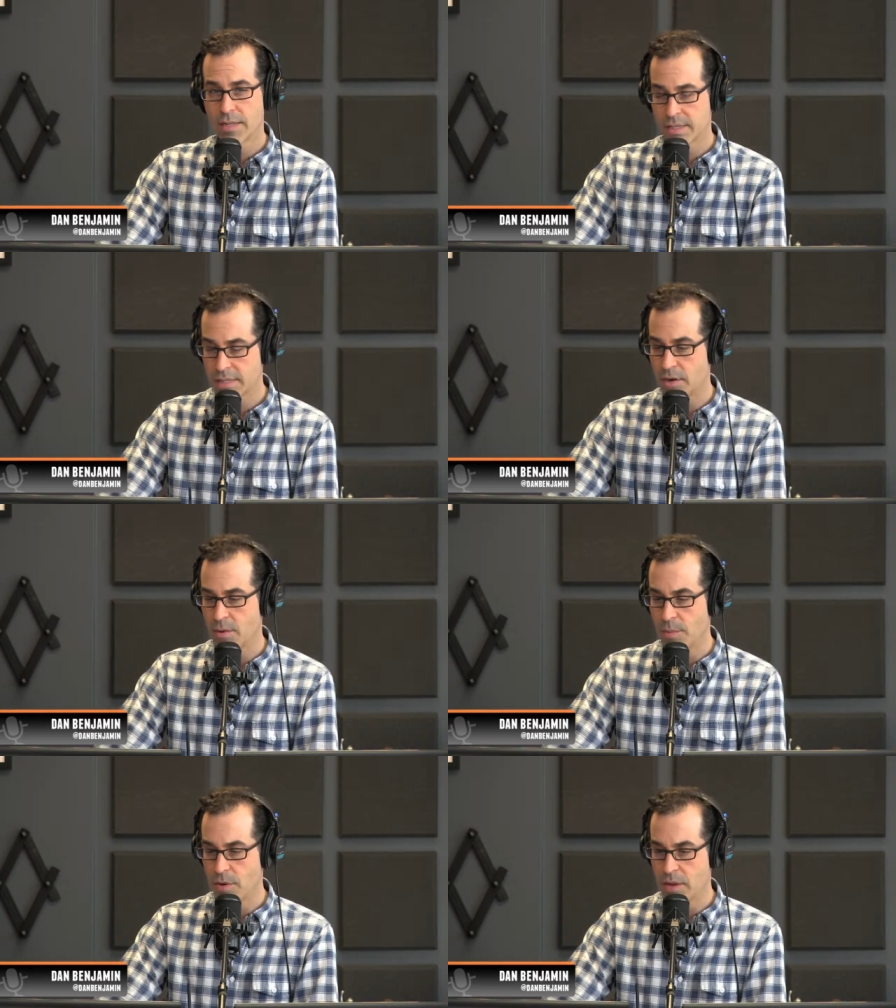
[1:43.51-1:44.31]

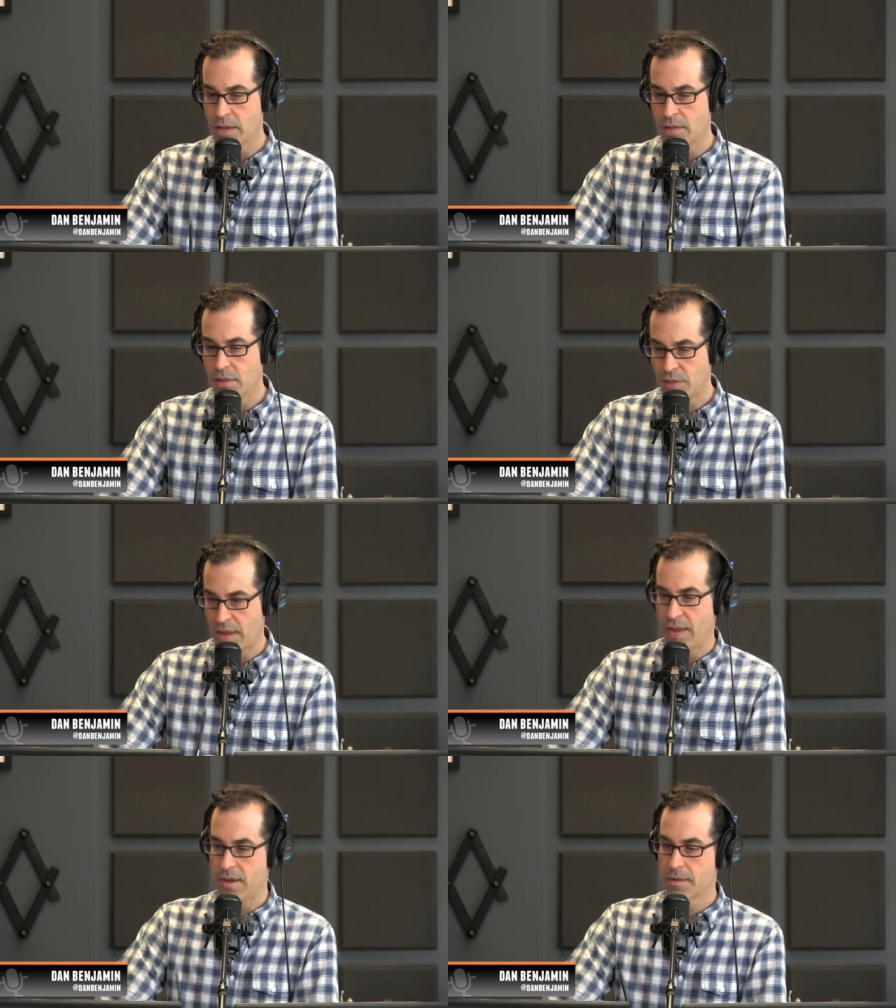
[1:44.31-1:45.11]
ceremony
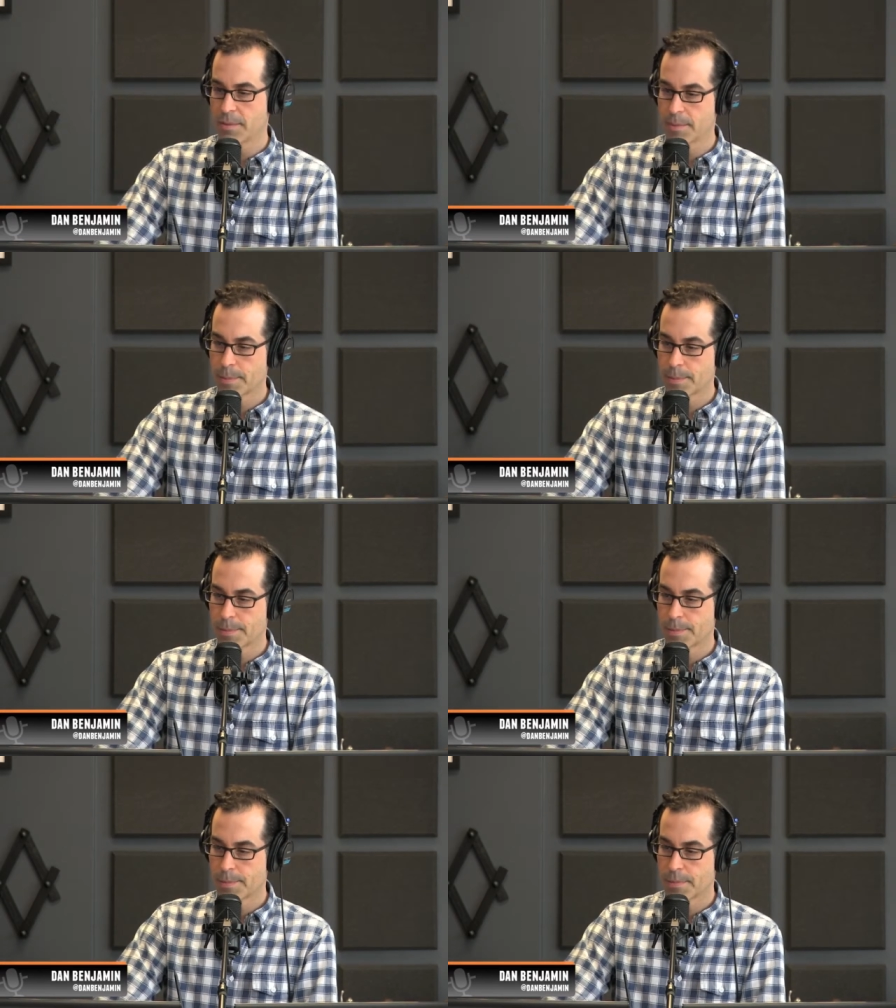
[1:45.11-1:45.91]
thing.
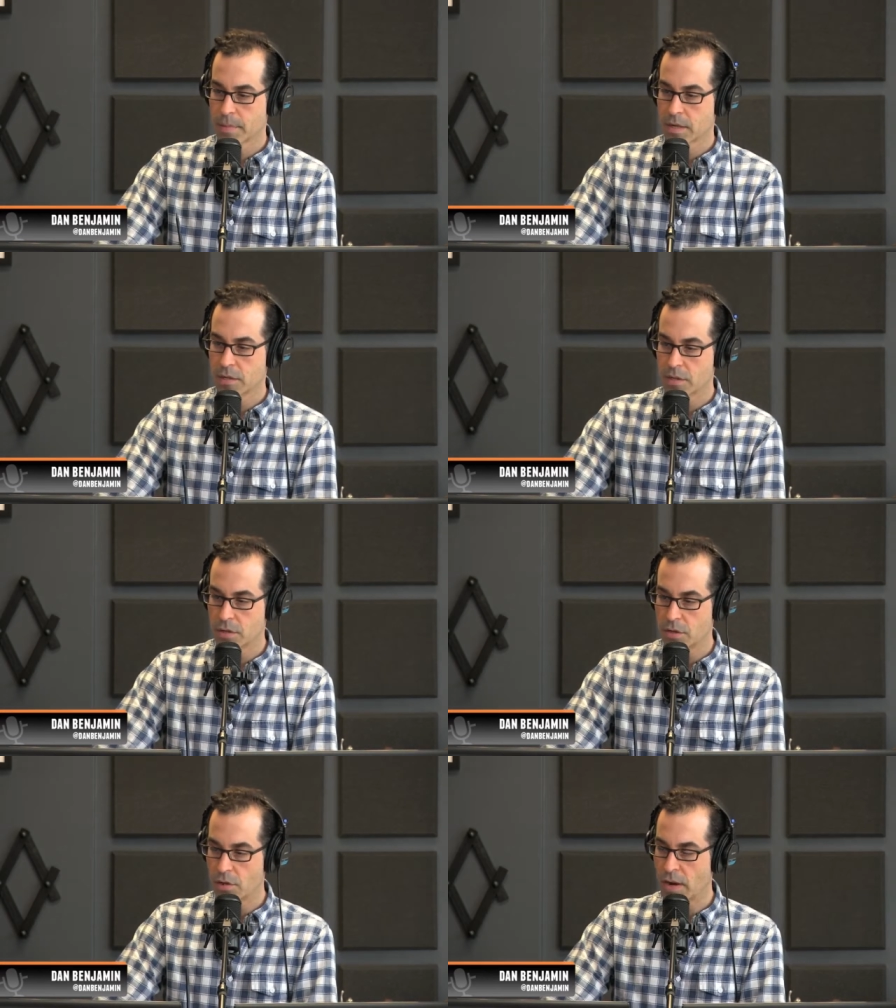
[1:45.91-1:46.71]
So
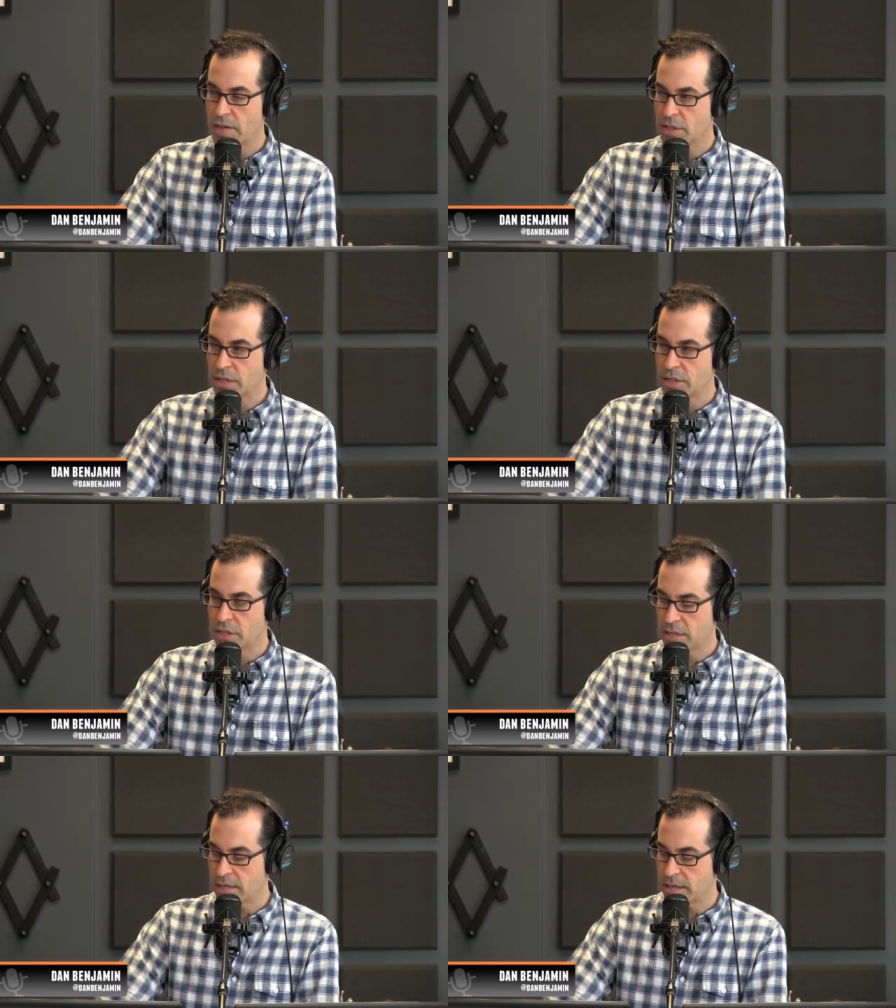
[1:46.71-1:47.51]
congratulations to